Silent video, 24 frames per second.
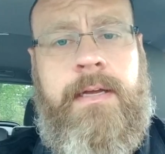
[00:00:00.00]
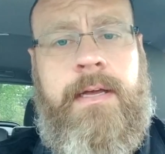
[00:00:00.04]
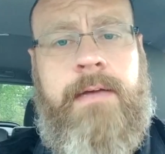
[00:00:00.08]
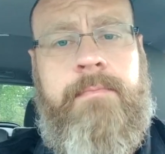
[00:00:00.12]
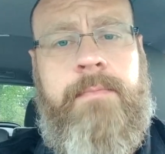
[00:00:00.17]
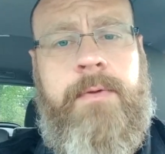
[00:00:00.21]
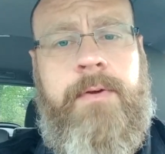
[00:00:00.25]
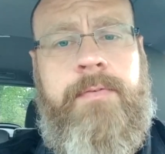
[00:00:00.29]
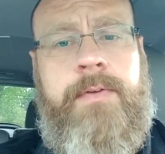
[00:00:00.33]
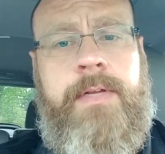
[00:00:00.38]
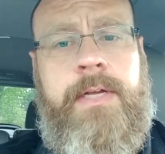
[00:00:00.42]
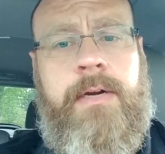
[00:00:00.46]
I
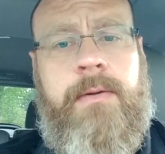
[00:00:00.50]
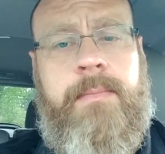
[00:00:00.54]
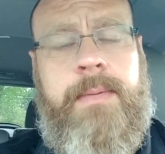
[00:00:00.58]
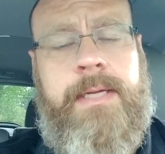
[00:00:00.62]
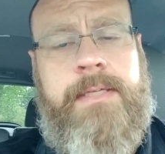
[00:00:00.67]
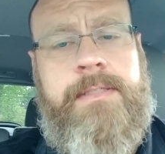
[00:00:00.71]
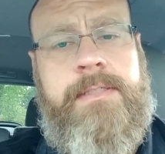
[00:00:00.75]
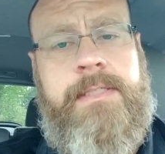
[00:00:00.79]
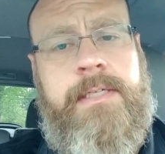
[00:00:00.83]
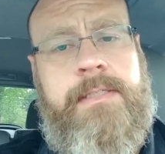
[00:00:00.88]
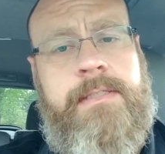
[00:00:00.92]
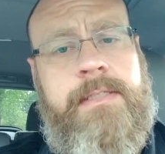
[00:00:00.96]
moved here
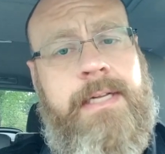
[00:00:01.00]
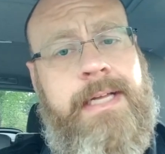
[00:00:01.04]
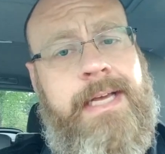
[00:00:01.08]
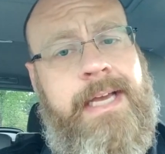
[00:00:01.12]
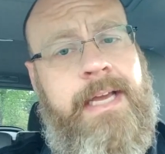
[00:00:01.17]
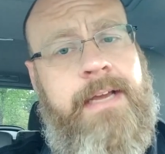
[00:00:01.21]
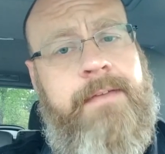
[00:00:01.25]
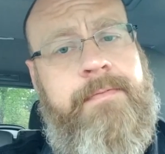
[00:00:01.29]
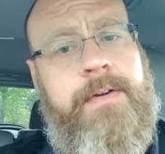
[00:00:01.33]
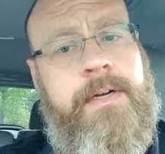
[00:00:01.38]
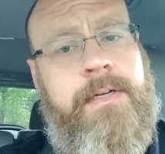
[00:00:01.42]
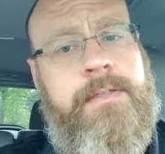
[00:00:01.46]
about
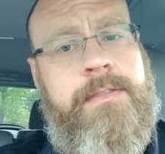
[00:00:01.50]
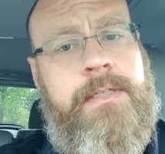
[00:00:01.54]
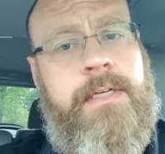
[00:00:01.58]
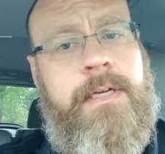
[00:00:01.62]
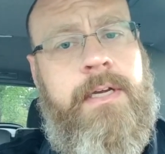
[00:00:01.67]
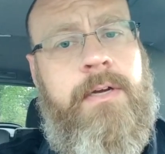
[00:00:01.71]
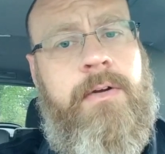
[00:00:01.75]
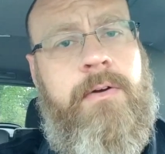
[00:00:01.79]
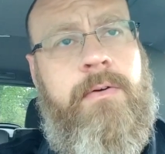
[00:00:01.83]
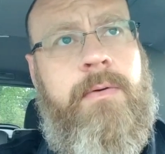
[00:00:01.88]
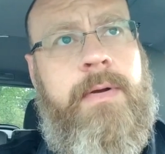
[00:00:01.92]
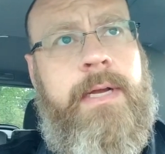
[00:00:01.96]
6.5 years
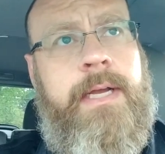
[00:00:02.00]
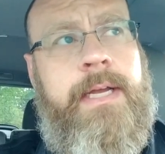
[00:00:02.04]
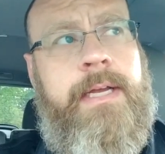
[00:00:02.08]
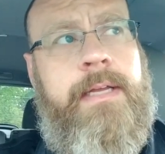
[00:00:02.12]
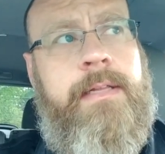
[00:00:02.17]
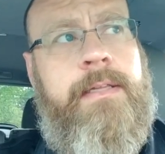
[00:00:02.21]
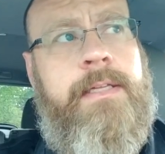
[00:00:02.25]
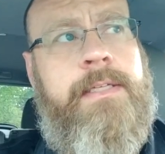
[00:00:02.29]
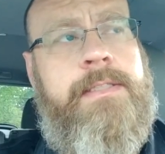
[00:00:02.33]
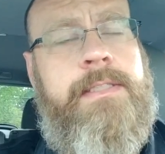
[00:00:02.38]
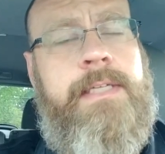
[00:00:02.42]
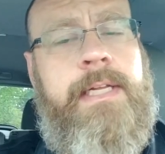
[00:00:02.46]
ago,
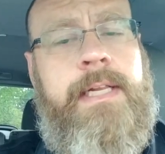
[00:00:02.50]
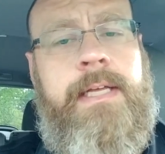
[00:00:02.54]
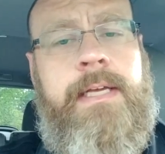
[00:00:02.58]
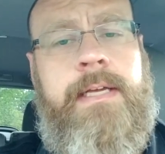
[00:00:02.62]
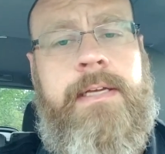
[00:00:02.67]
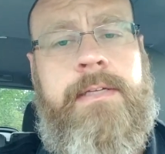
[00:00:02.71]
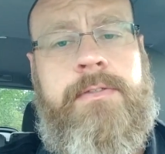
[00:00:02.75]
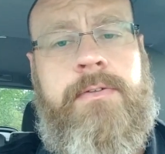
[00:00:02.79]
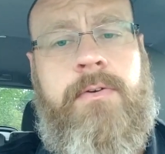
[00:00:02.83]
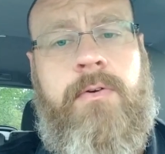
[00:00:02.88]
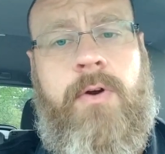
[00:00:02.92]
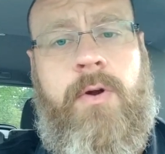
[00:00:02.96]
and the city
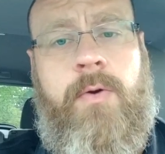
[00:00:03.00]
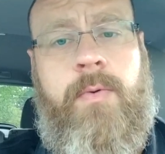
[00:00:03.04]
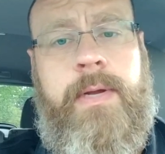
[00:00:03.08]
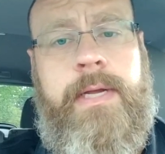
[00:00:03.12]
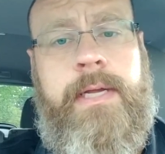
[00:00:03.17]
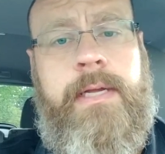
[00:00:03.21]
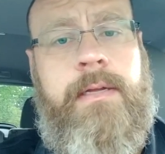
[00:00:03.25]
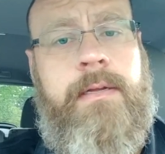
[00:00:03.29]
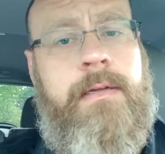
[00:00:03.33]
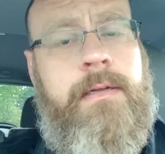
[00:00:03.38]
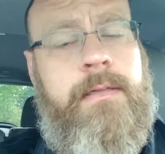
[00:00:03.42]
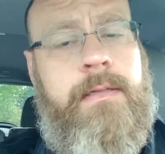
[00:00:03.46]
is
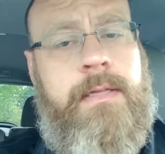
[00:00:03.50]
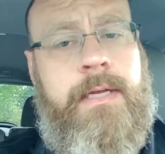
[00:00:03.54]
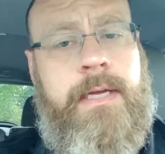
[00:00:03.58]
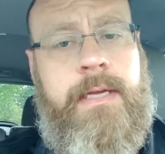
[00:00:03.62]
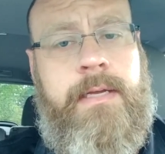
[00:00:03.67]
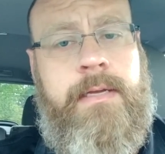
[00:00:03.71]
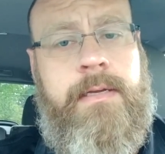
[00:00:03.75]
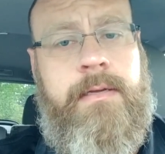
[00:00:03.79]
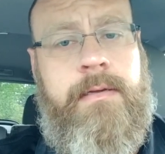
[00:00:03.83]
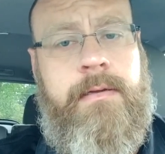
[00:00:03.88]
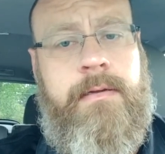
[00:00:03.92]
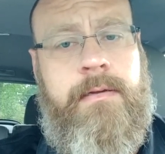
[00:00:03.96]
growing
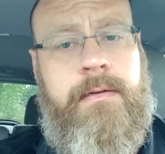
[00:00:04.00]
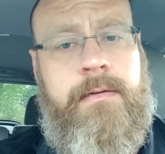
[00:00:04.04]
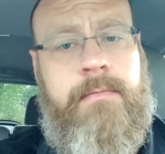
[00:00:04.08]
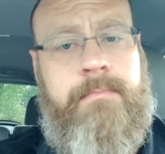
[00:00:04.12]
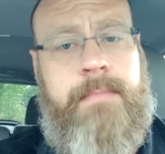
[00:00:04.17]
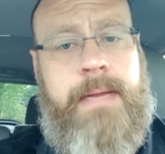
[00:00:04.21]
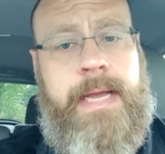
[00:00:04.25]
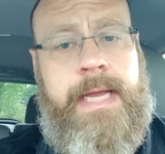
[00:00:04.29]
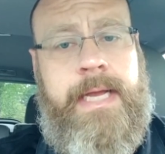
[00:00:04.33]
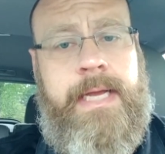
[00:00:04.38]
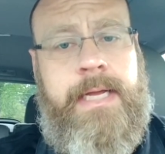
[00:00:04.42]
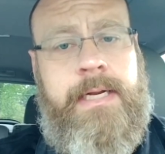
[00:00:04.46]
like
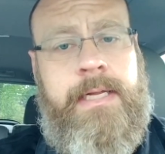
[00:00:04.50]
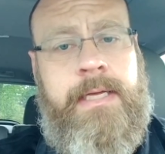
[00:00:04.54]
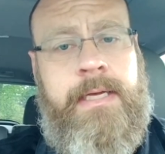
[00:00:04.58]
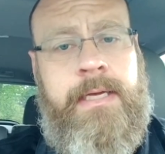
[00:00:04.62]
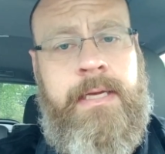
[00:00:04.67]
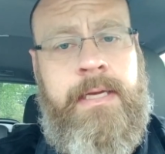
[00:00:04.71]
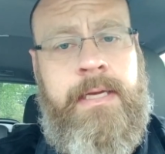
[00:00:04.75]
mad.